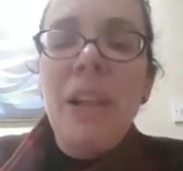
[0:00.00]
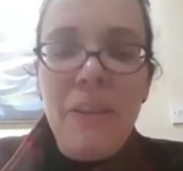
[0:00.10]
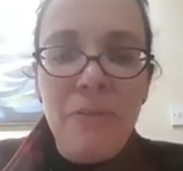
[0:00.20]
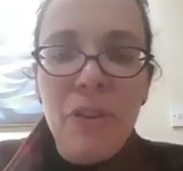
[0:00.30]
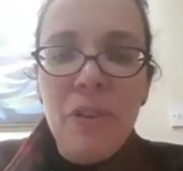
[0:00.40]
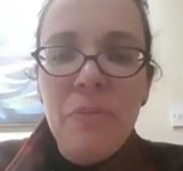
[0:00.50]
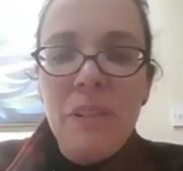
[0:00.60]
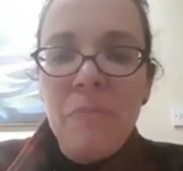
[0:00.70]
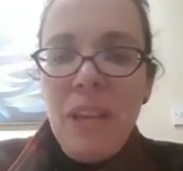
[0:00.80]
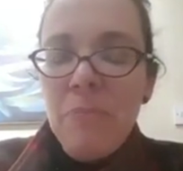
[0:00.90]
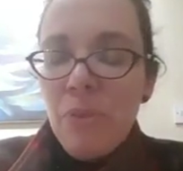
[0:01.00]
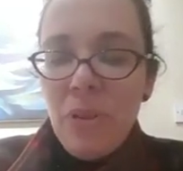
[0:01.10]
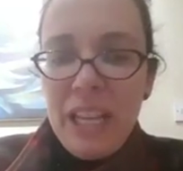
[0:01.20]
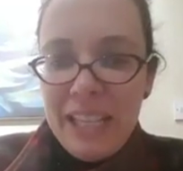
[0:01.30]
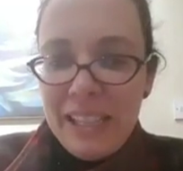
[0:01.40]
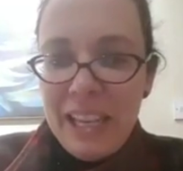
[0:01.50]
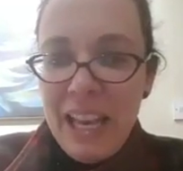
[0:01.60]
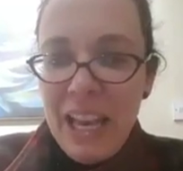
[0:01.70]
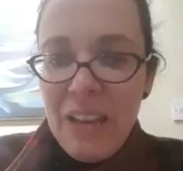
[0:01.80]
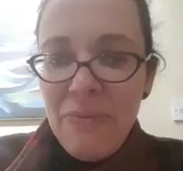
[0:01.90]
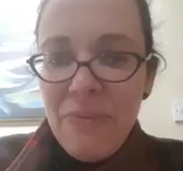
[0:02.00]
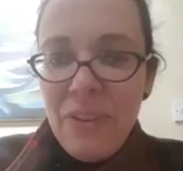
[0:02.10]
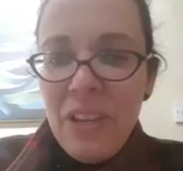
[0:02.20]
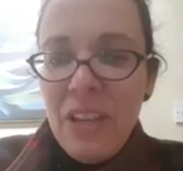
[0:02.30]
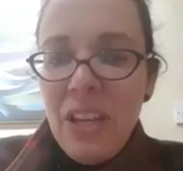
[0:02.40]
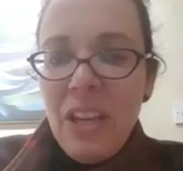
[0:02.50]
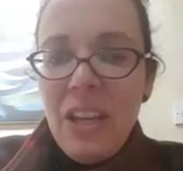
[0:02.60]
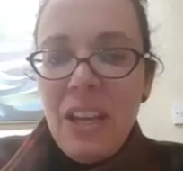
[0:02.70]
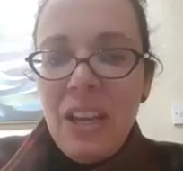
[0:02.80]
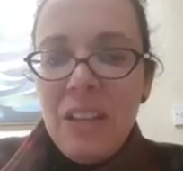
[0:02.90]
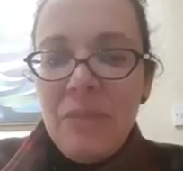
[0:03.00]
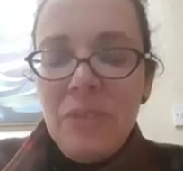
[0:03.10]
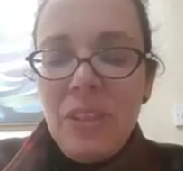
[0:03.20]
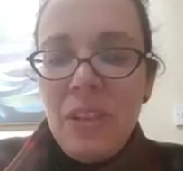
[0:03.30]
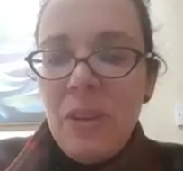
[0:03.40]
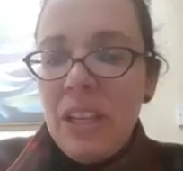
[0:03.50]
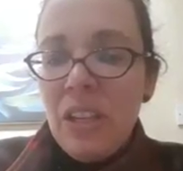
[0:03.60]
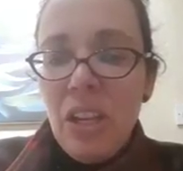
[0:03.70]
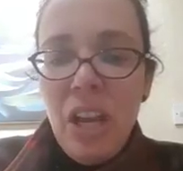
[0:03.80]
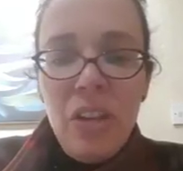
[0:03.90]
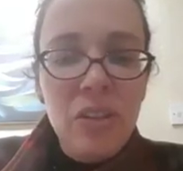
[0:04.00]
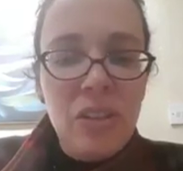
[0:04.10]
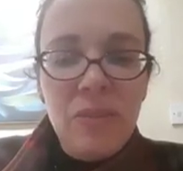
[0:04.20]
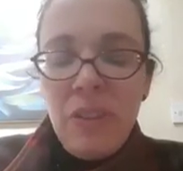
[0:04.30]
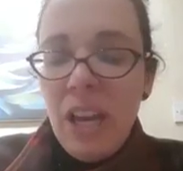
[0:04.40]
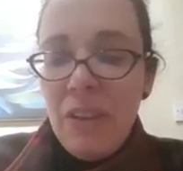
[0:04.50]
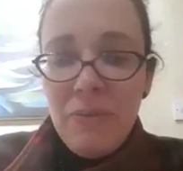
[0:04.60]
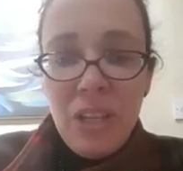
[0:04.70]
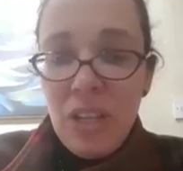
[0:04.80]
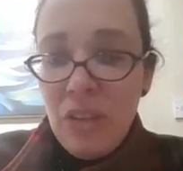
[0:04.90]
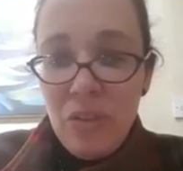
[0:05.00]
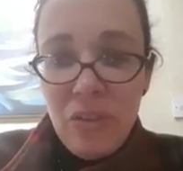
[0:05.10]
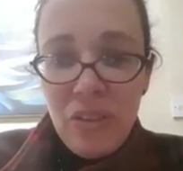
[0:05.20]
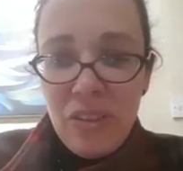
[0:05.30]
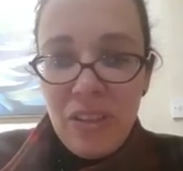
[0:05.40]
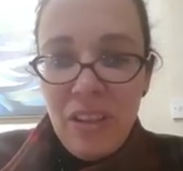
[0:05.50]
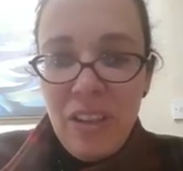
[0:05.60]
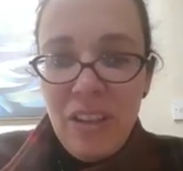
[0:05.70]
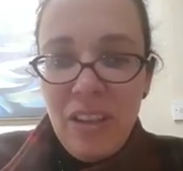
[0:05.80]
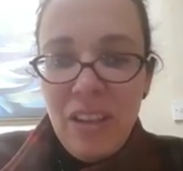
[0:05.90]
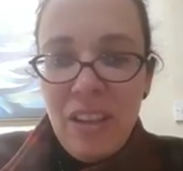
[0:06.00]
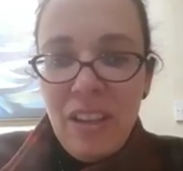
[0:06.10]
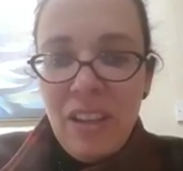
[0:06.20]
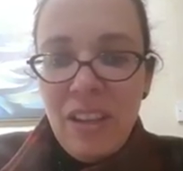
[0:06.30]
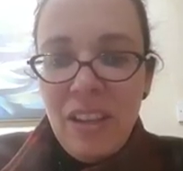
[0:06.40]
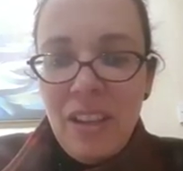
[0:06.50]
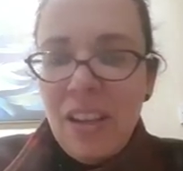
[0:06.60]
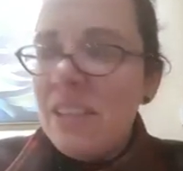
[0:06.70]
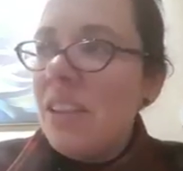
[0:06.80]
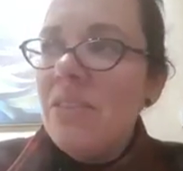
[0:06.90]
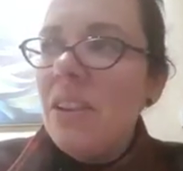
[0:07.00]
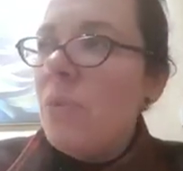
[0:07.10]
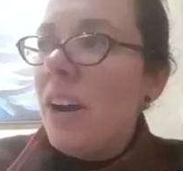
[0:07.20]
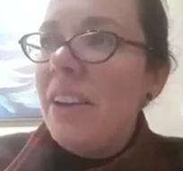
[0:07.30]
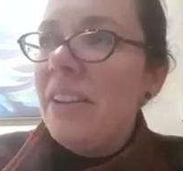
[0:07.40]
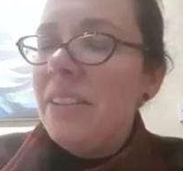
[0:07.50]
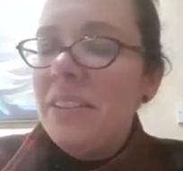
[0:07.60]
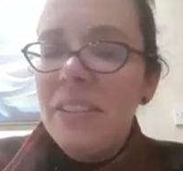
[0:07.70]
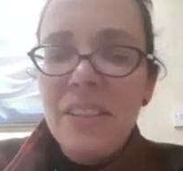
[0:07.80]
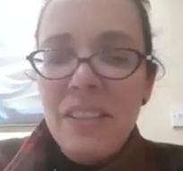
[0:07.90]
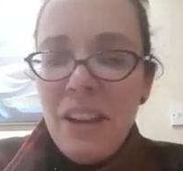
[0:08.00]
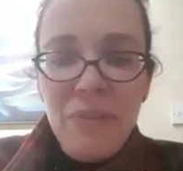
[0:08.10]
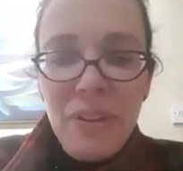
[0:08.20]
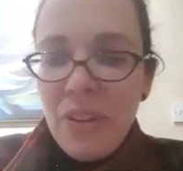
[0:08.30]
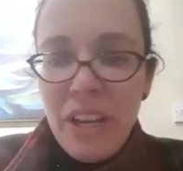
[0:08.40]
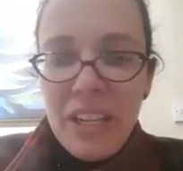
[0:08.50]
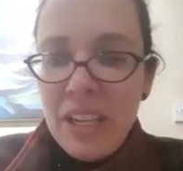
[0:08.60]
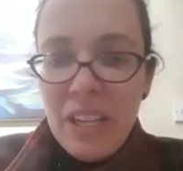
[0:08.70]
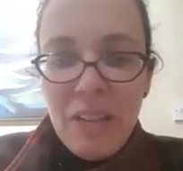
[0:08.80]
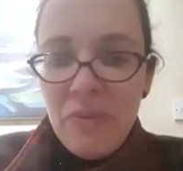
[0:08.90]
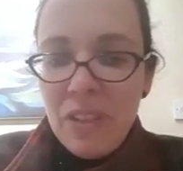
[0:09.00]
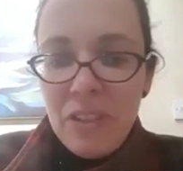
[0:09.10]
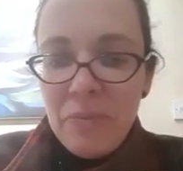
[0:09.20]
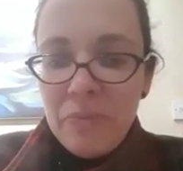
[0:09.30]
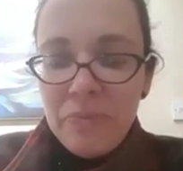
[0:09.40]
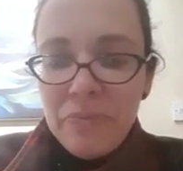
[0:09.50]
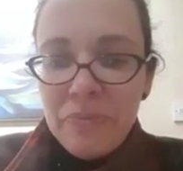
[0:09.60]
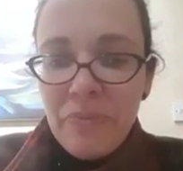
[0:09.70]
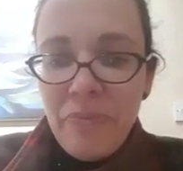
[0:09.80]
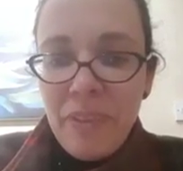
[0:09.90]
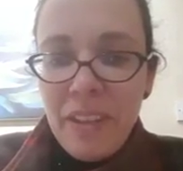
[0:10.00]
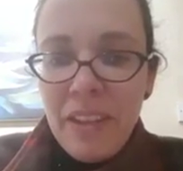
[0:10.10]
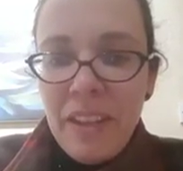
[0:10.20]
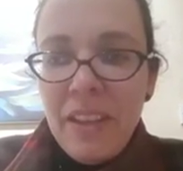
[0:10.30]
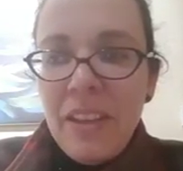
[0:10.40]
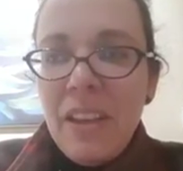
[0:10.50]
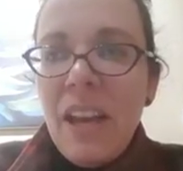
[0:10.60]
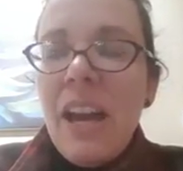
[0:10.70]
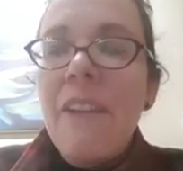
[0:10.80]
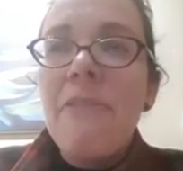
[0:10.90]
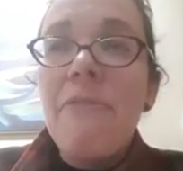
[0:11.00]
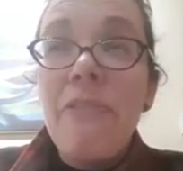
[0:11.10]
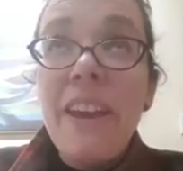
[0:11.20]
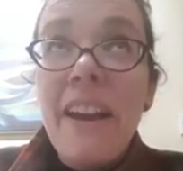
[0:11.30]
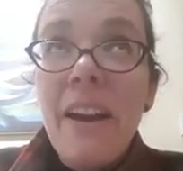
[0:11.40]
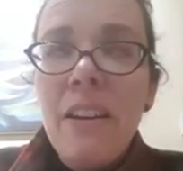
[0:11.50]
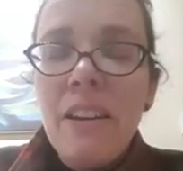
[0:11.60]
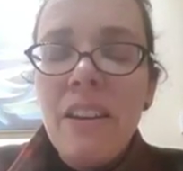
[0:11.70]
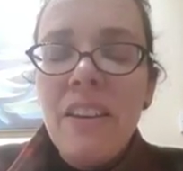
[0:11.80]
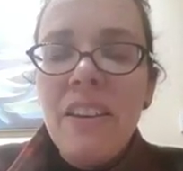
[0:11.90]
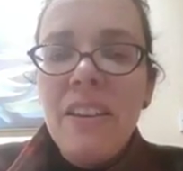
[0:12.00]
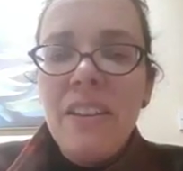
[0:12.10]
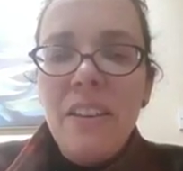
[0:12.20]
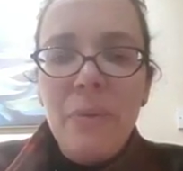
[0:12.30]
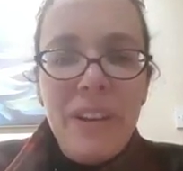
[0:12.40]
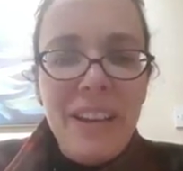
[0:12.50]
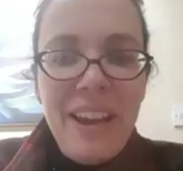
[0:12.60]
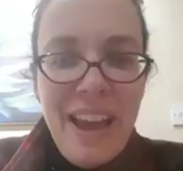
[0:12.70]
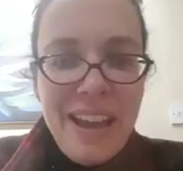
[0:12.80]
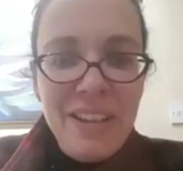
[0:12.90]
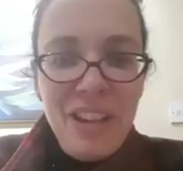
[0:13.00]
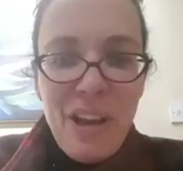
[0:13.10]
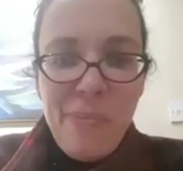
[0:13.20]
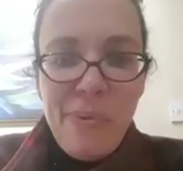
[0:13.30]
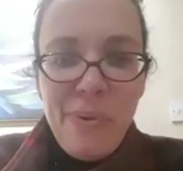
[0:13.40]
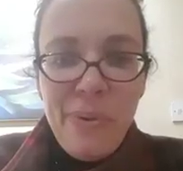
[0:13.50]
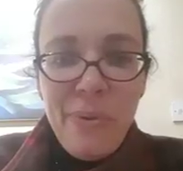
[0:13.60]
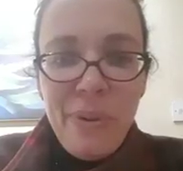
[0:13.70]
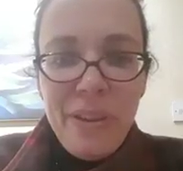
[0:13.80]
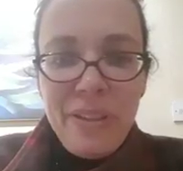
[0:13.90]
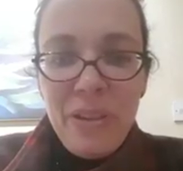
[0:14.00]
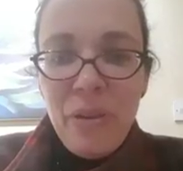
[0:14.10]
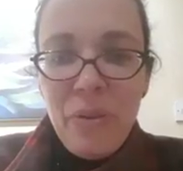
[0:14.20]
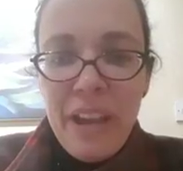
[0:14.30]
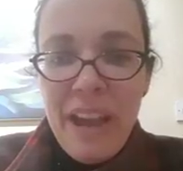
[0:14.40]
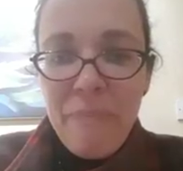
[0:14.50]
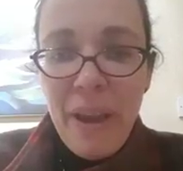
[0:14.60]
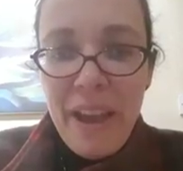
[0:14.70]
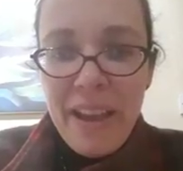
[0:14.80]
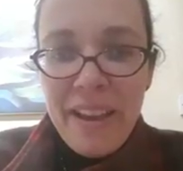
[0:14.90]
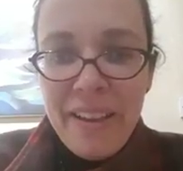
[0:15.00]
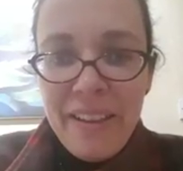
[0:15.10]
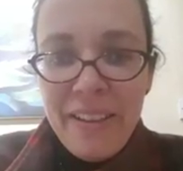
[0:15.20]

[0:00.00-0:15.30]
platforms, being broadcast live, doing loads of live news. I don't know why. I just haven't got any nerves. I have a fear that we're going to end up with a Tory MP.